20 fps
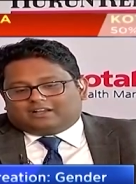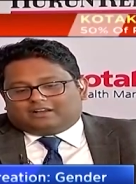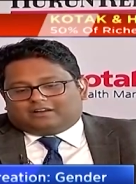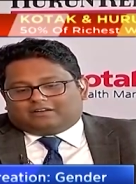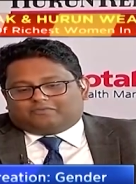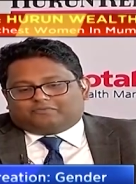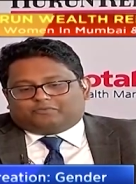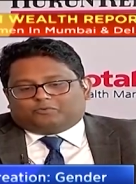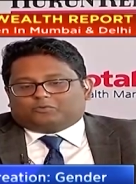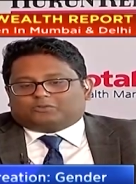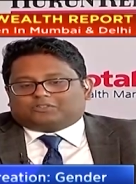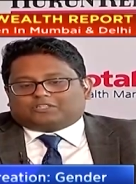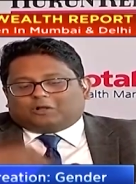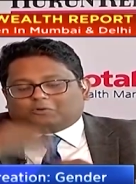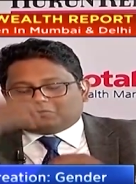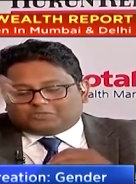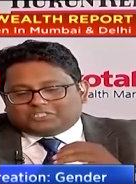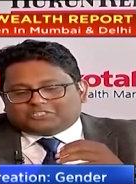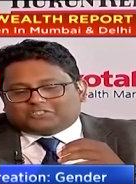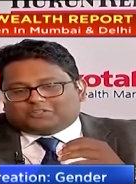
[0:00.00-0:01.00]
a few
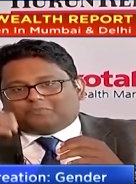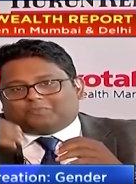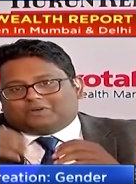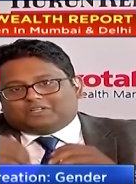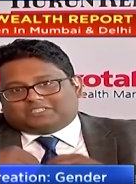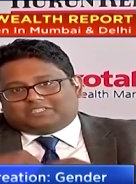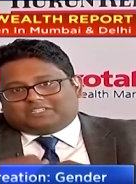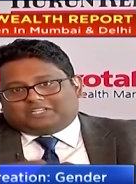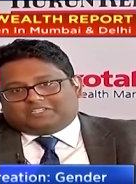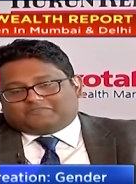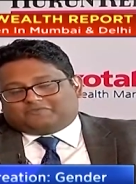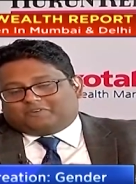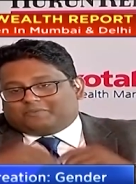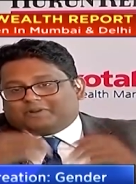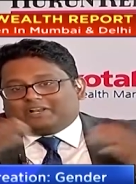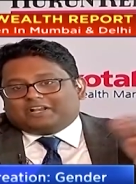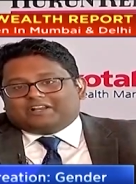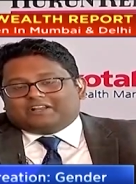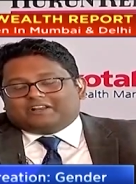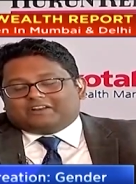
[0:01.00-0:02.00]
thousands of percentage
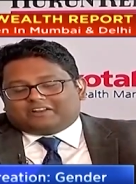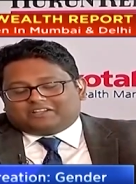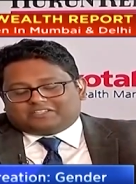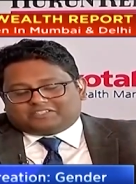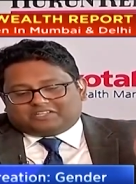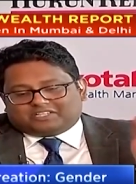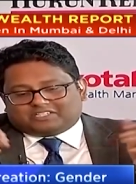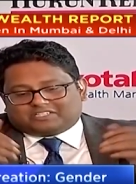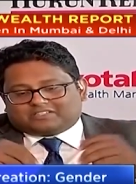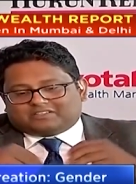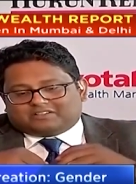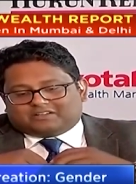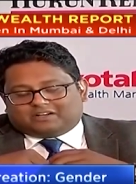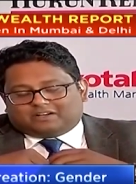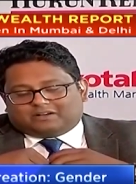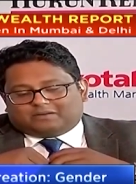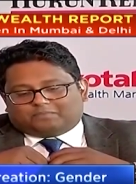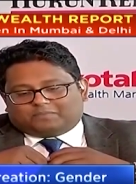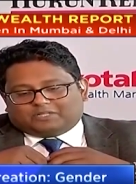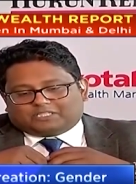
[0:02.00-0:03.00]
from an Indian Rich List
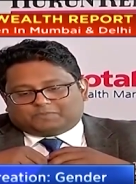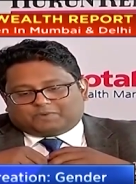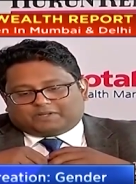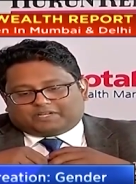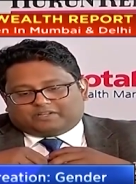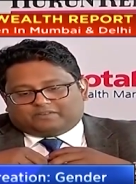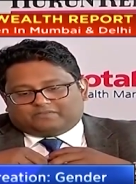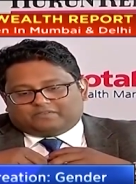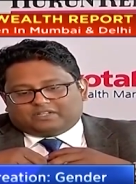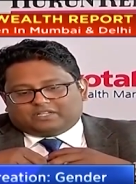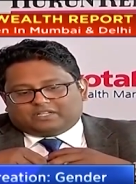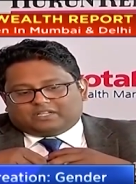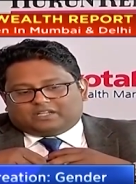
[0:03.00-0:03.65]
perspective.